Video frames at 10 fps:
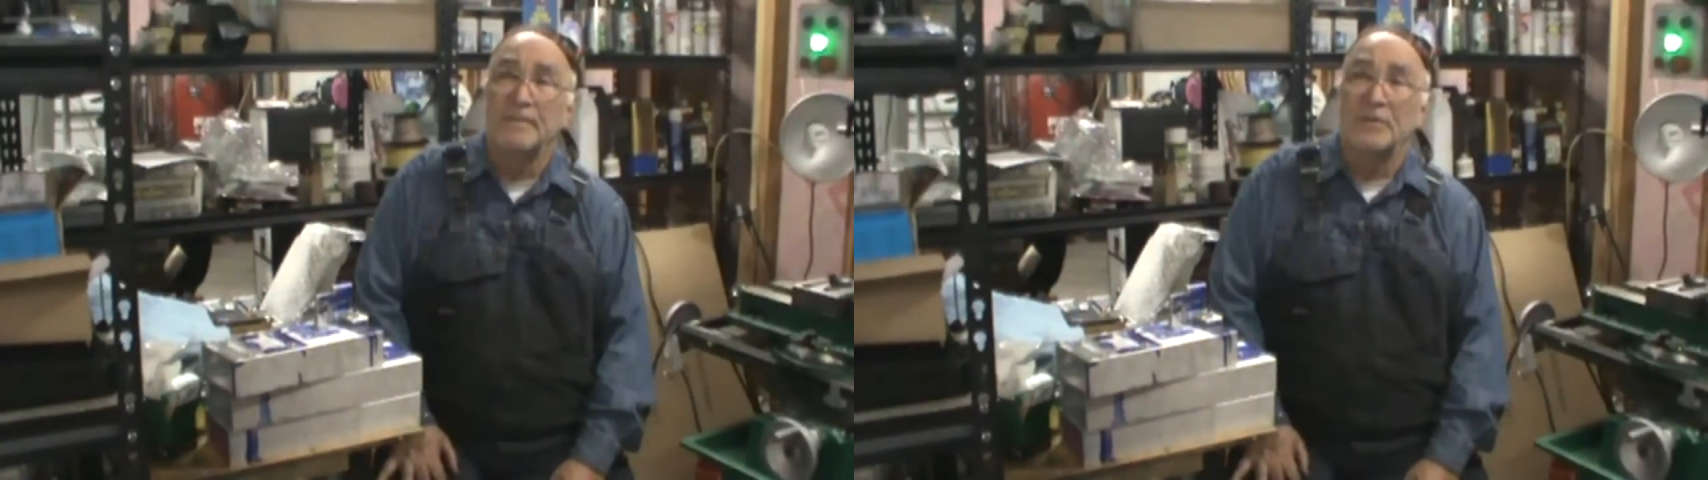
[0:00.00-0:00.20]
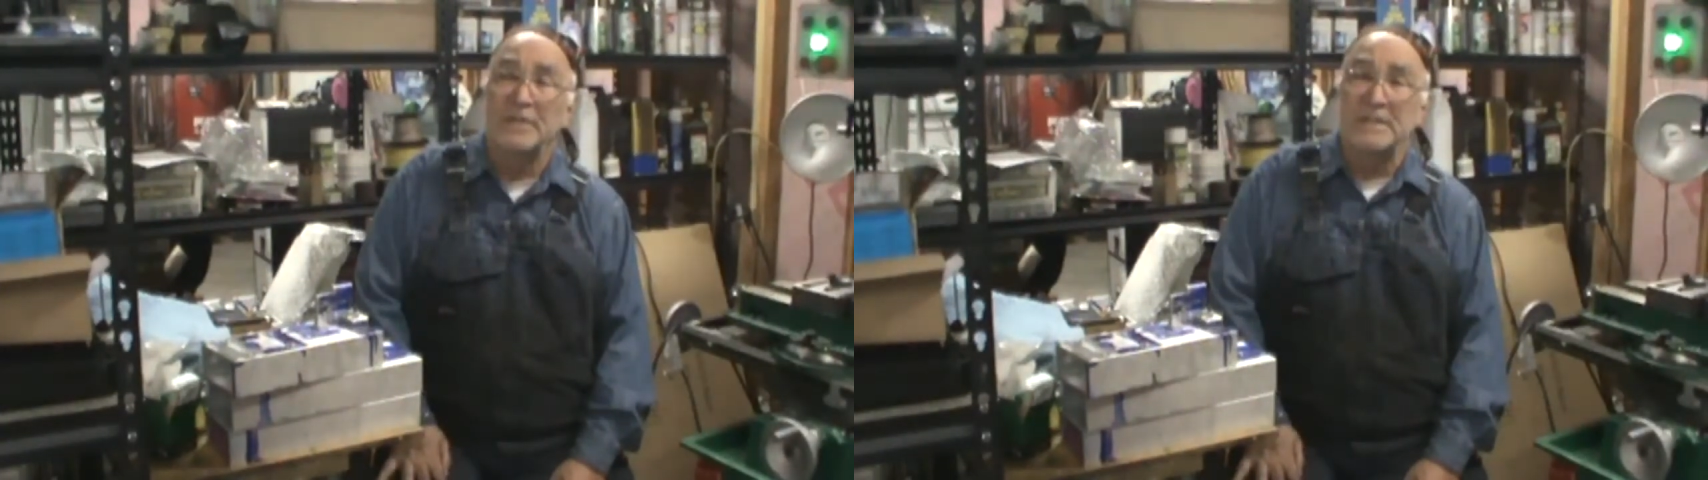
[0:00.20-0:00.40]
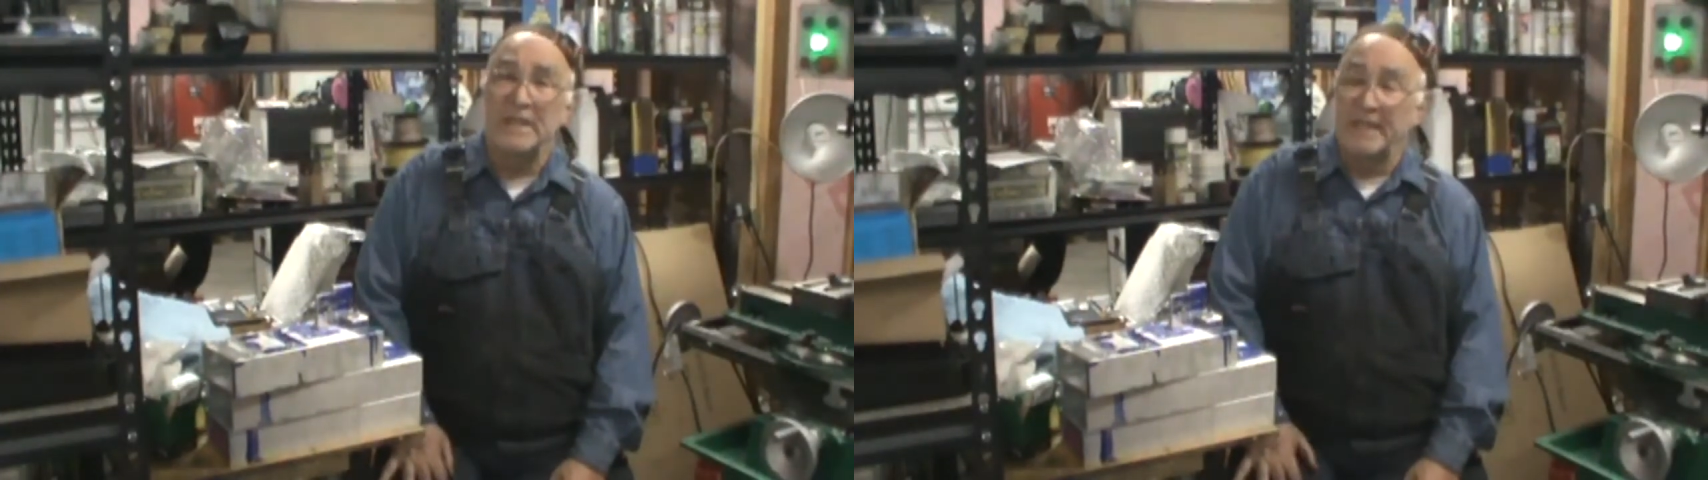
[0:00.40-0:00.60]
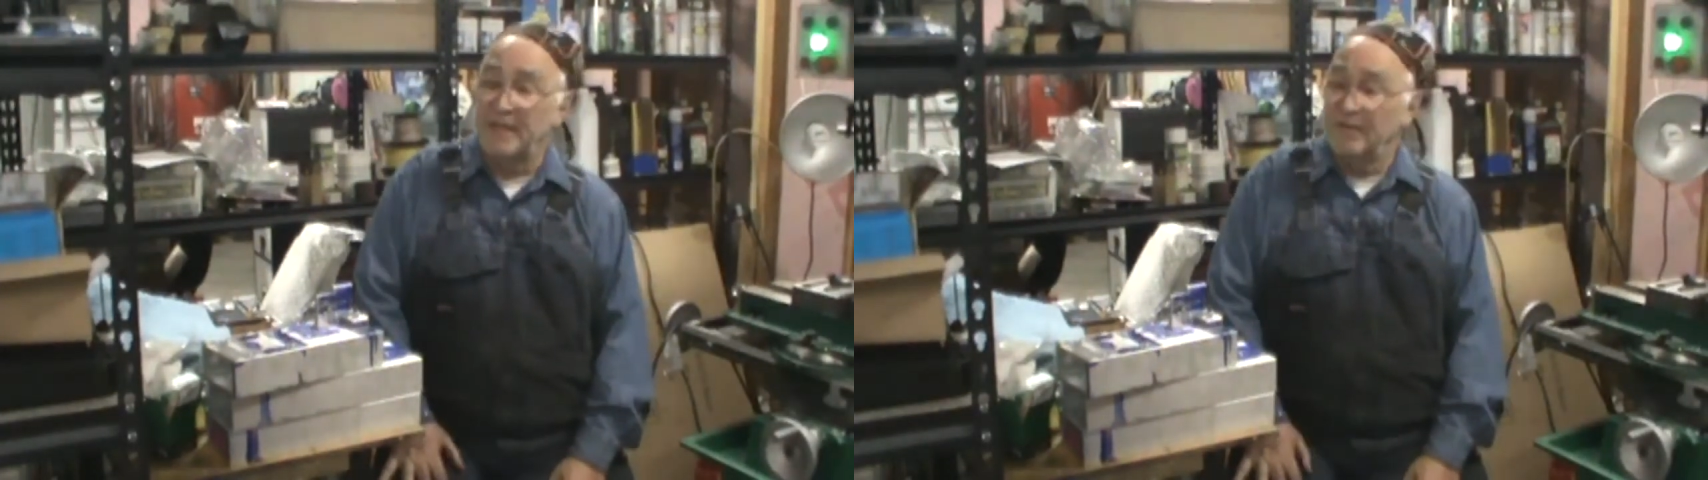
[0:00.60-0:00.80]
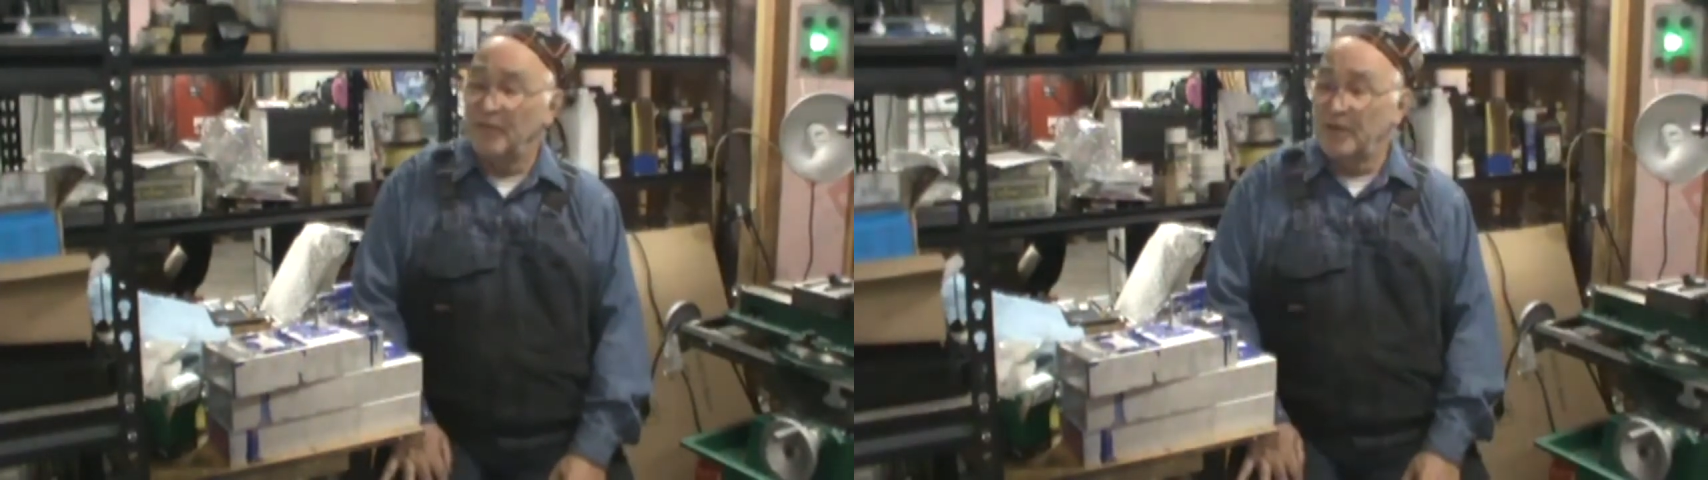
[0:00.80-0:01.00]
grizzly
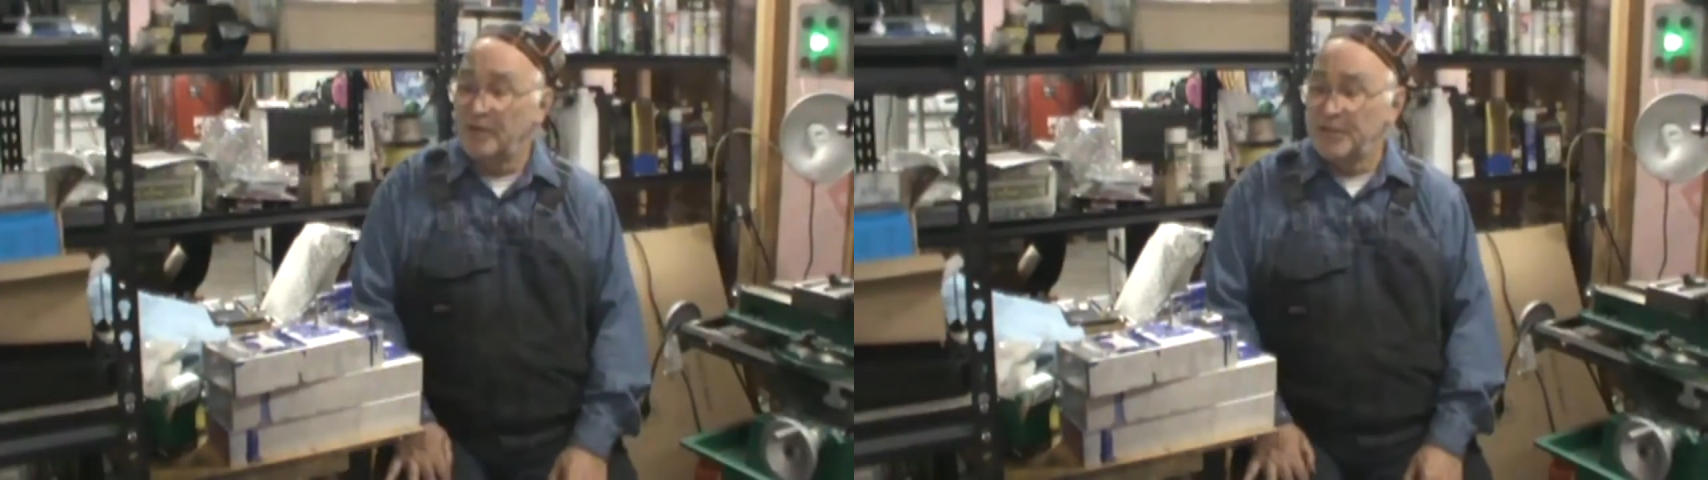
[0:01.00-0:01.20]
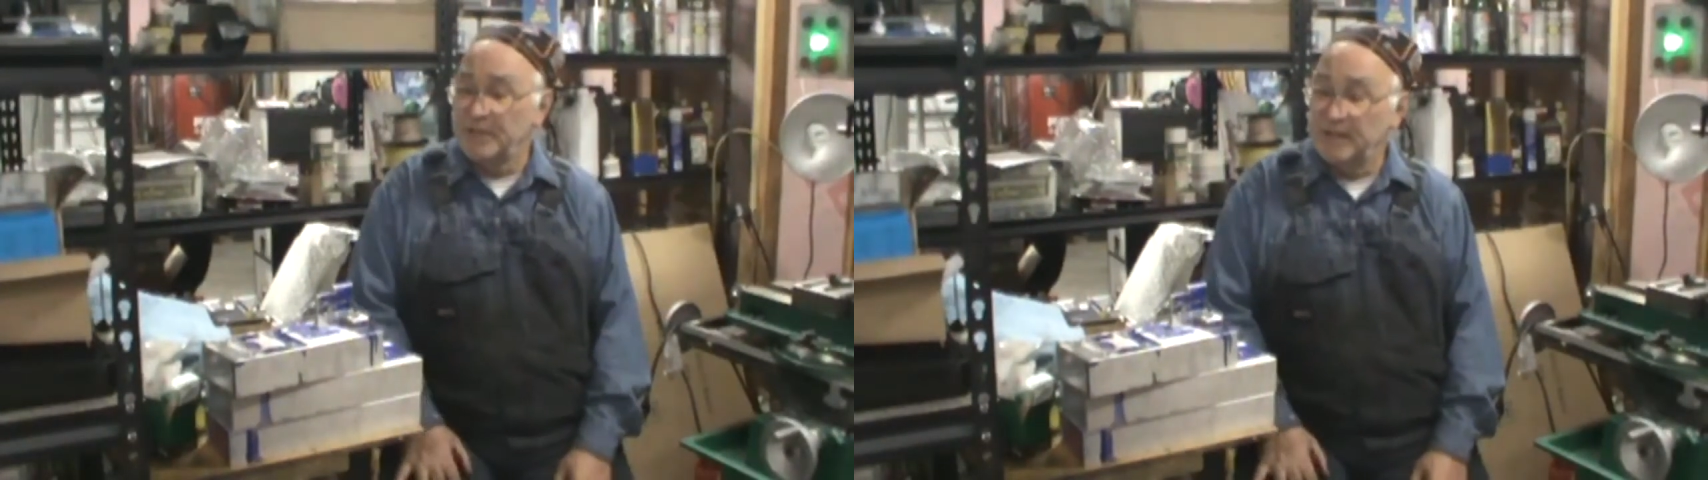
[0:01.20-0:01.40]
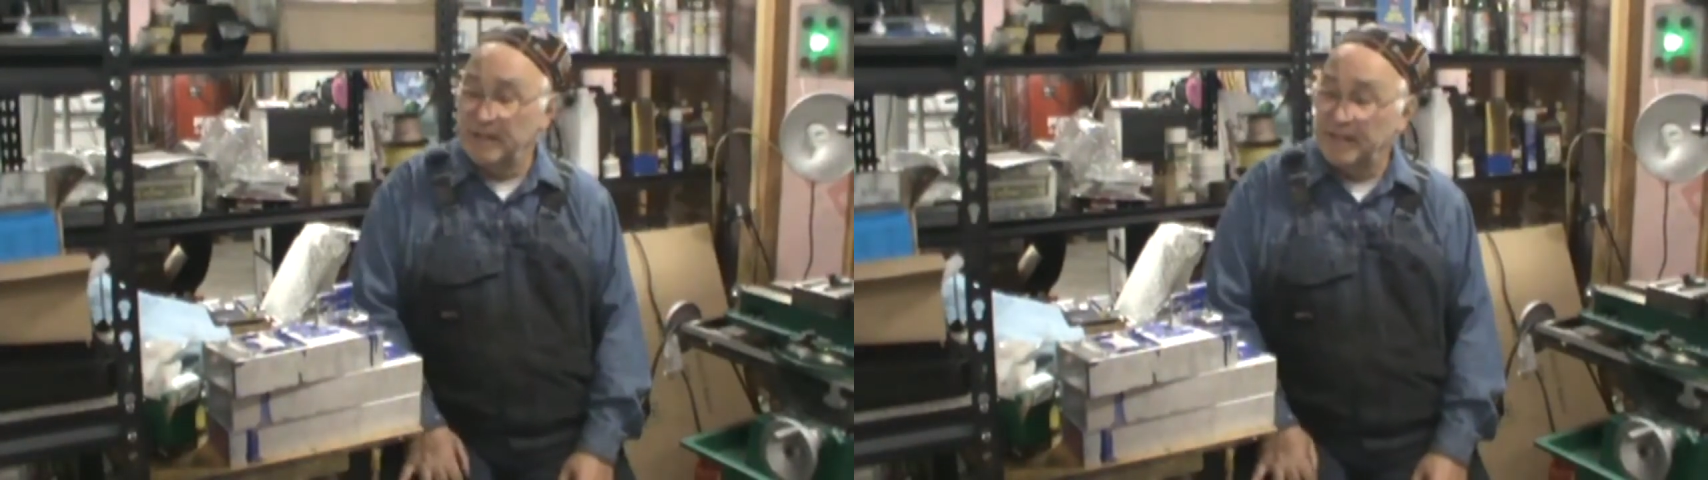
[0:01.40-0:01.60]
conversion